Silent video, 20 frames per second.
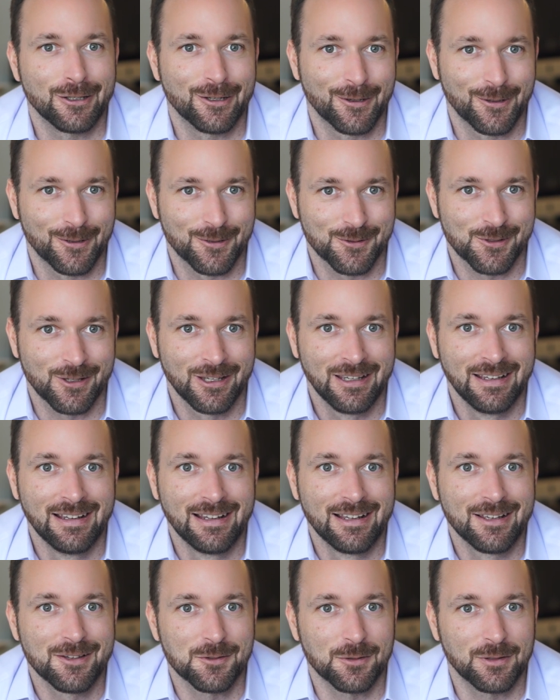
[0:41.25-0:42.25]
years.
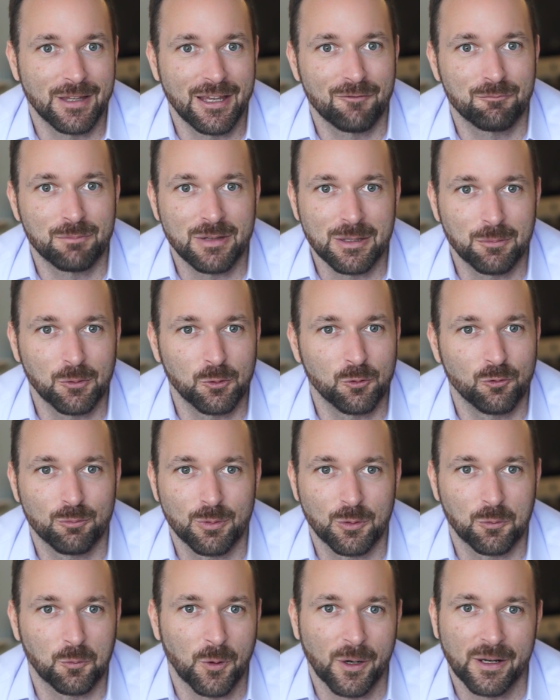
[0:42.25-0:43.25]
So they have people who've
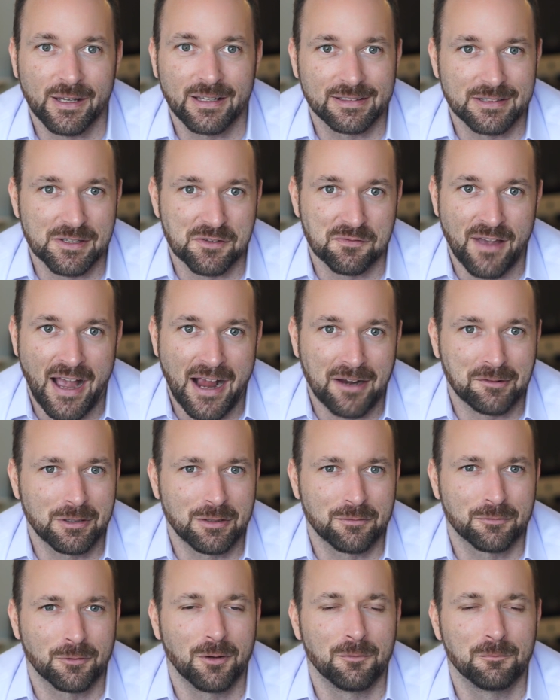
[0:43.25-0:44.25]
been working at this
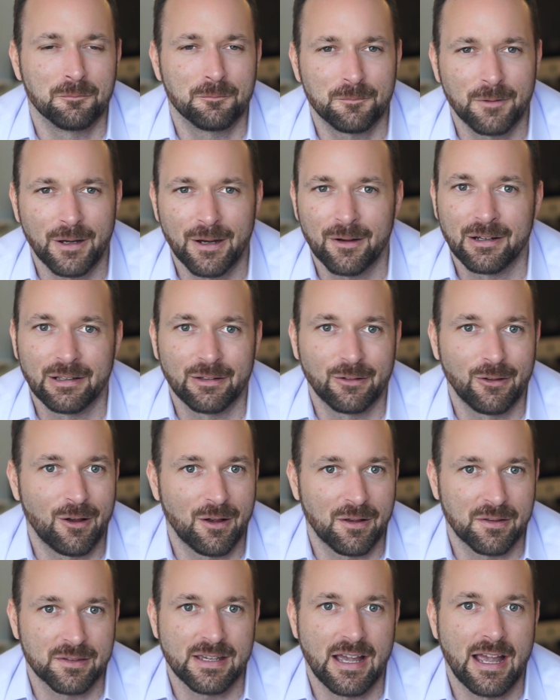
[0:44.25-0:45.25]
factory for a very
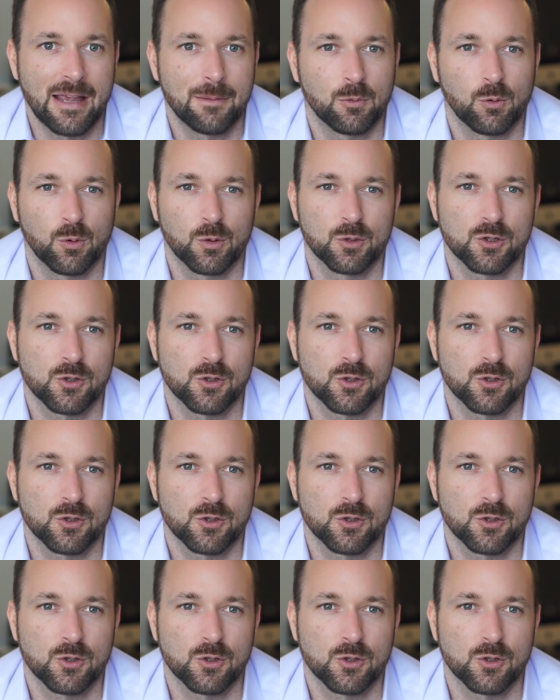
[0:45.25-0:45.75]
long time who are